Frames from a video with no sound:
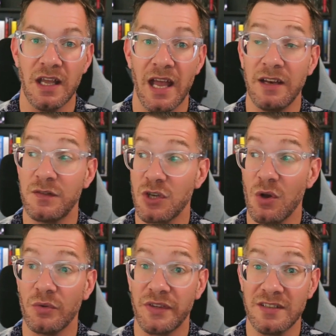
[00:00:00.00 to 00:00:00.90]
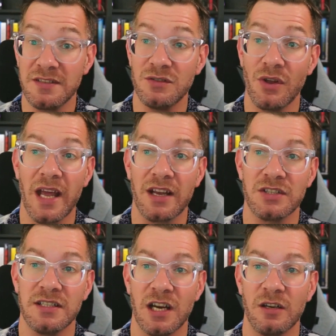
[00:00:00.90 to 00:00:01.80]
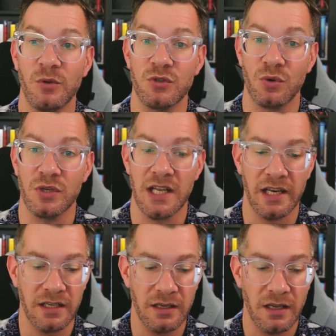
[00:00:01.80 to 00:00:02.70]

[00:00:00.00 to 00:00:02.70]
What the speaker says: And if so, this is not actually terrible storytelling,